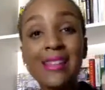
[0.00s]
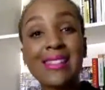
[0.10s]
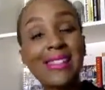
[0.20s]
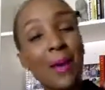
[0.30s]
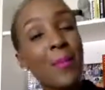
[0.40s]

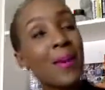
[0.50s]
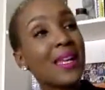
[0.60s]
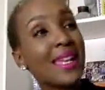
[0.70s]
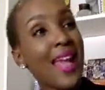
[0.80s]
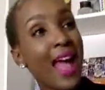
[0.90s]

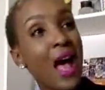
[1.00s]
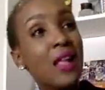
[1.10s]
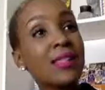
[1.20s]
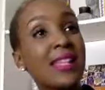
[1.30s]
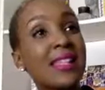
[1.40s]
somebody
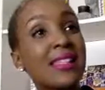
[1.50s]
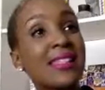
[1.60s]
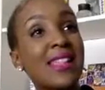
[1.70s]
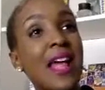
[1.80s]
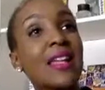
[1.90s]
else
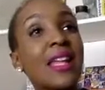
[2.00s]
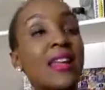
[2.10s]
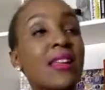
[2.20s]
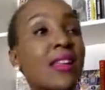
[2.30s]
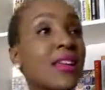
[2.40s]
is
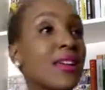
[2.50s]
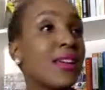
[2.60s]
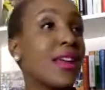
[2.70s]
selling